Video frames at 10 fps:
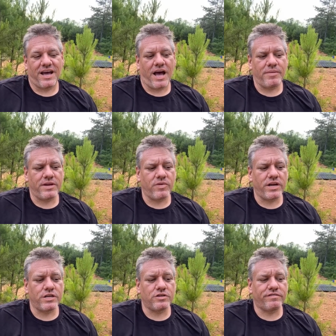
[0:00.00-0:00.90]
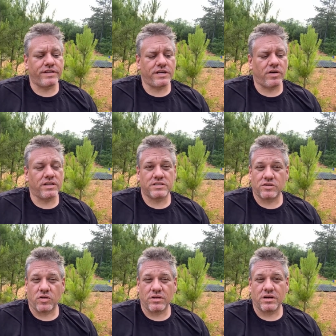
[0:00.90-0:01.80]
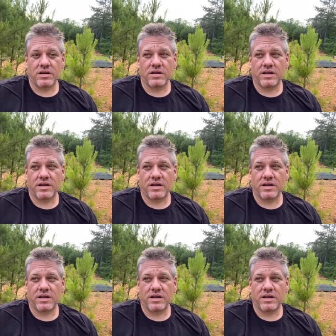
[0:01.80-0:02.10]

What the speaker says: I'm getting ready to do a video on the solar.